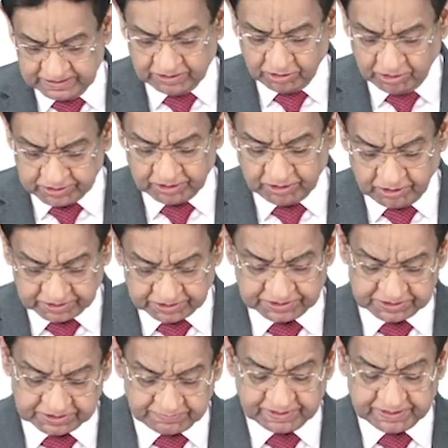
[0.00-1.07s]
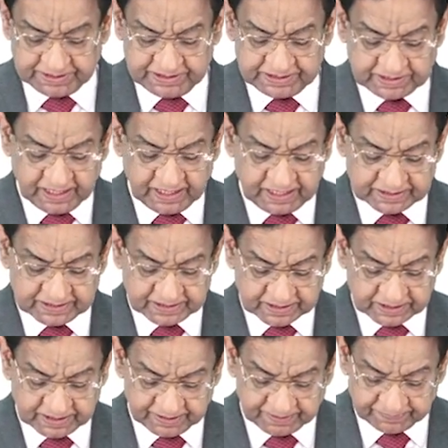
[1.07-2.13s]
doctors. But these are the
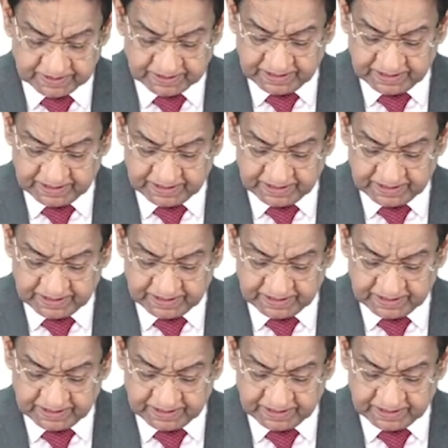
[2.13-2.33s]
things.